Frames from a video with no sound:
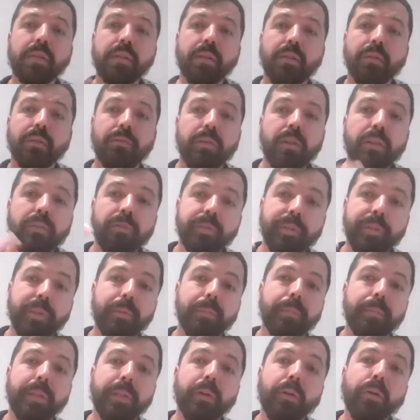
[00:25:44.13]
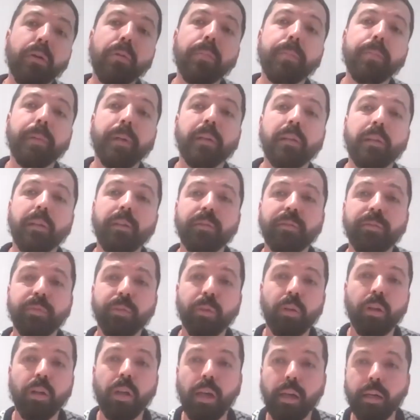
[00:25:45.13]
so we will be opening
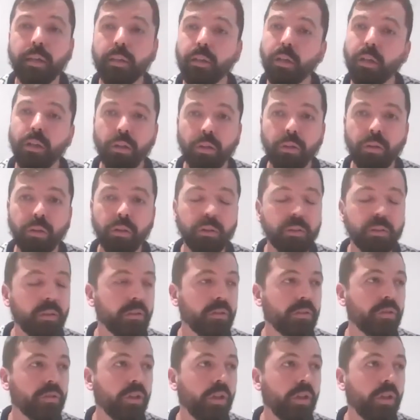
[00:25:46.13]
for like a long